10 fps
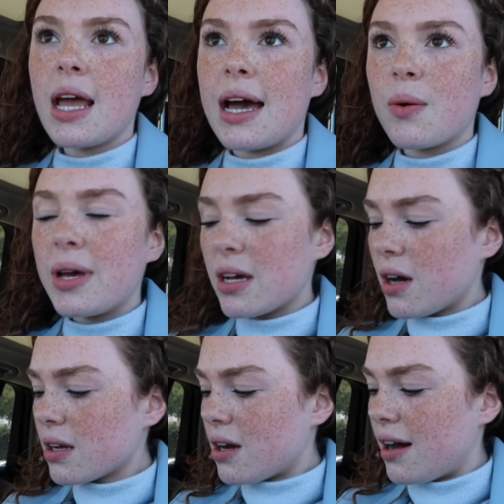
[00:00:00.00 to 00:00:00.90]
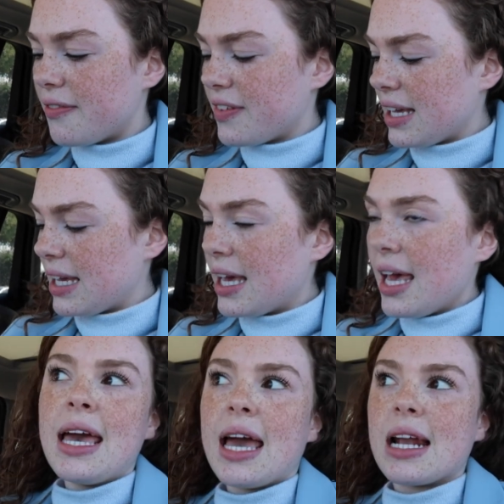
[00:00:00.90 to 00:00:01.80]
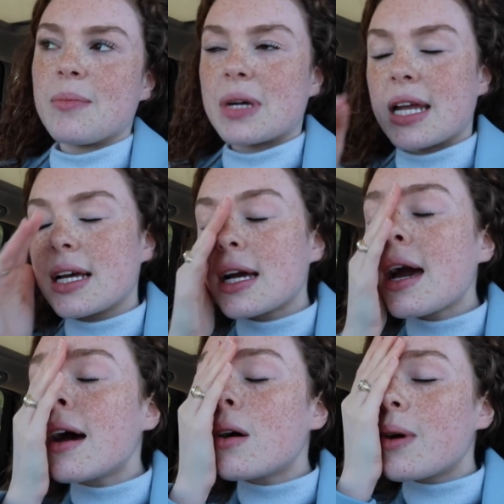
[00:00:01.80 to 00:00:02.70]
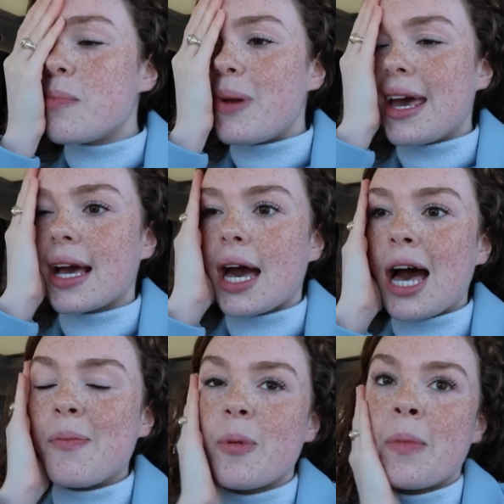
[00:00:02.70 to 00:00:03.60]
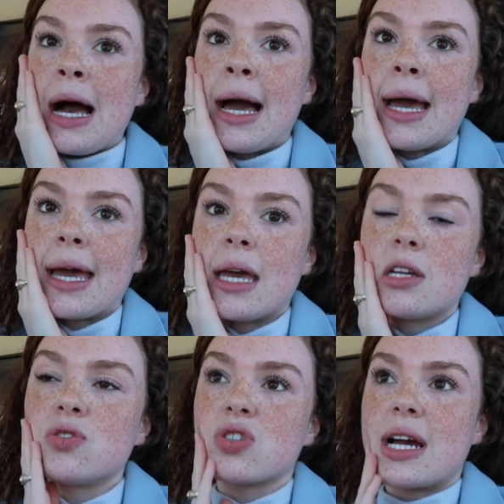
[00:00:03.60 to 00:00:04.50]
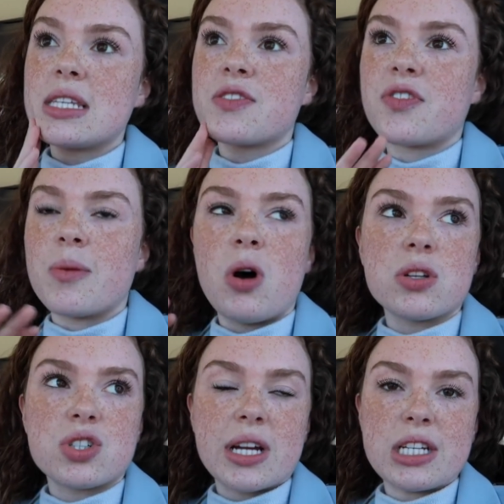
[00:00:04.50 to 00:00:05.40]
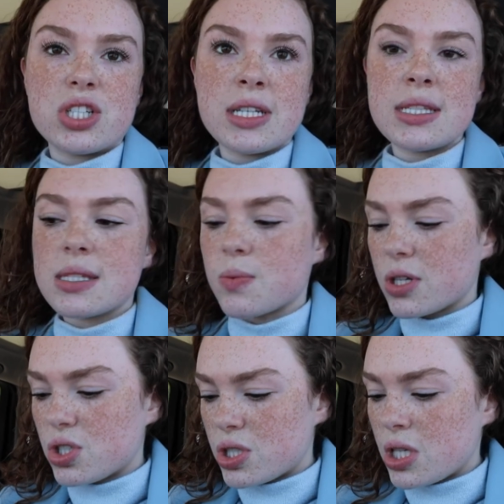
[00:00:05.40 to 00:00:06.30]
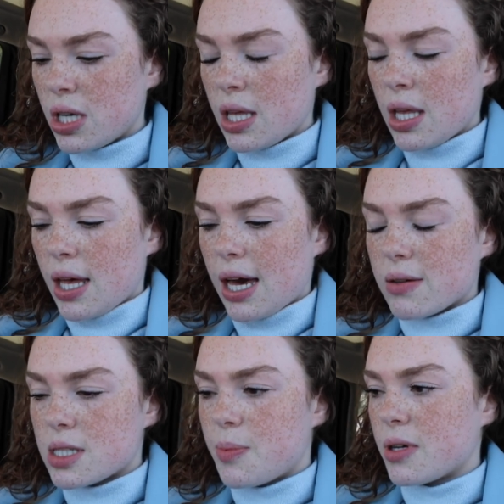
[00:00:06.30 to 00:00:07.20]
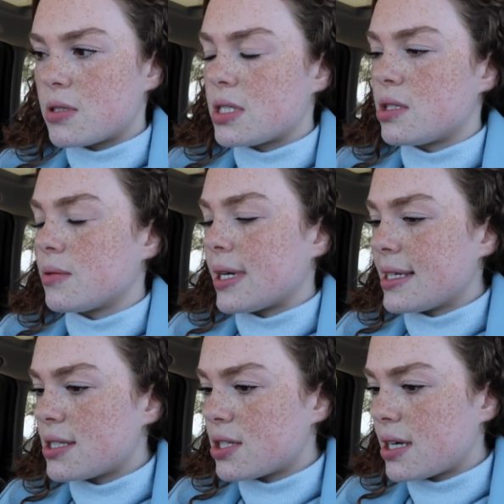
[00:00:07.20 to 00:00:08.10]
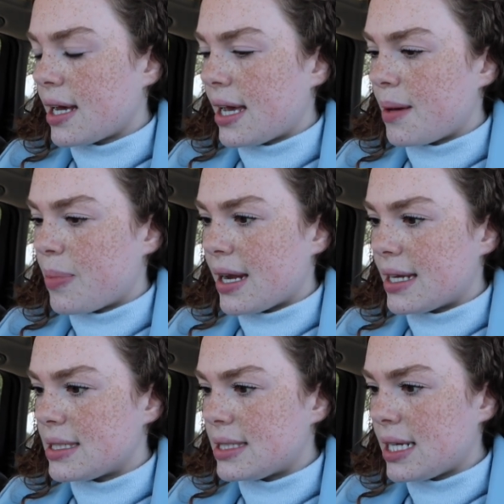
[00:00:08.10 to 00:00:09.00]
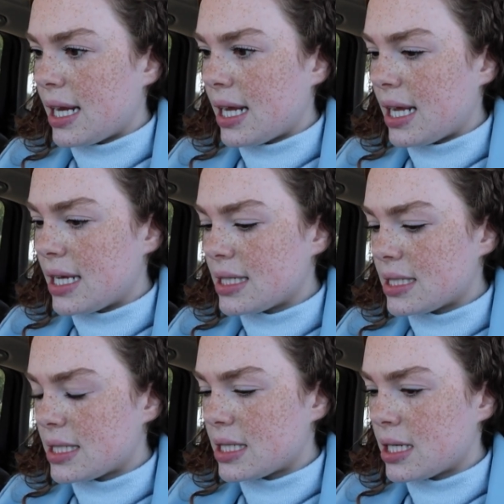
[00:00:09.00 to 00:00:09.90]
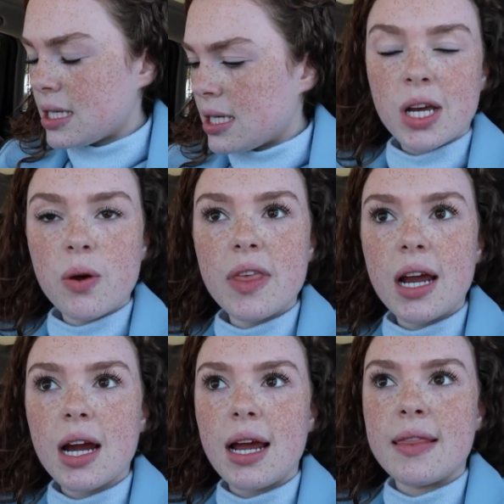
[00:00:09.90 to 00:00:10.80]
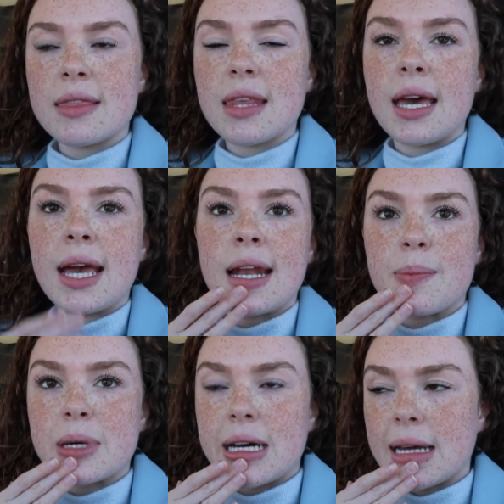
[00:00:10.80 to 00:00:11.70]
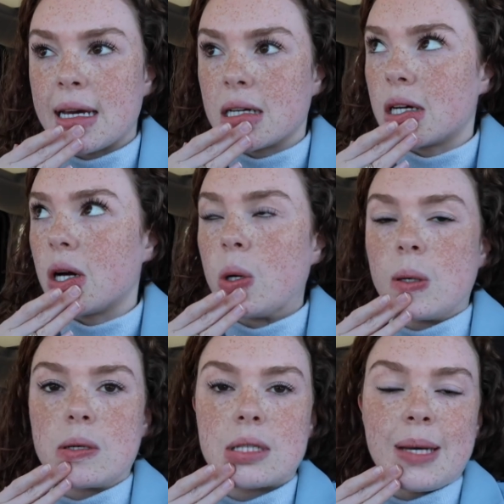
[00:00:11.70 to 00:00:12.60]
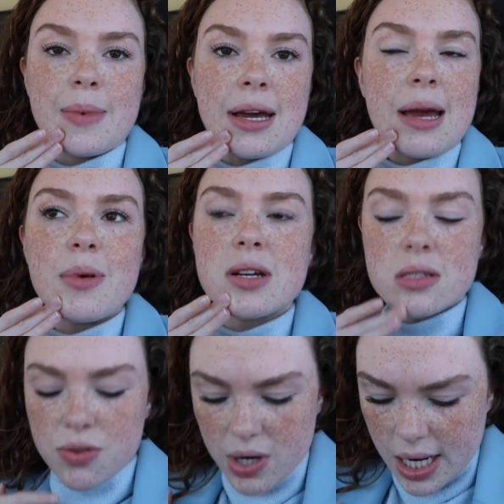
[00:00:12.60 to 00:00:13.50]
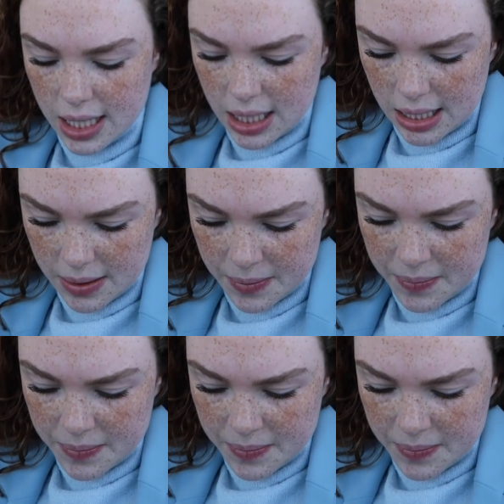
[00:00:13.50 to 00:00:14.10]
I went and got a coffee, and I'm gonna go and pick up my dress from Alterations, which I was supposed to do yesterday, but I didn't. I'm gonna go there, and then I'm gonna go get my eyebrows threaded,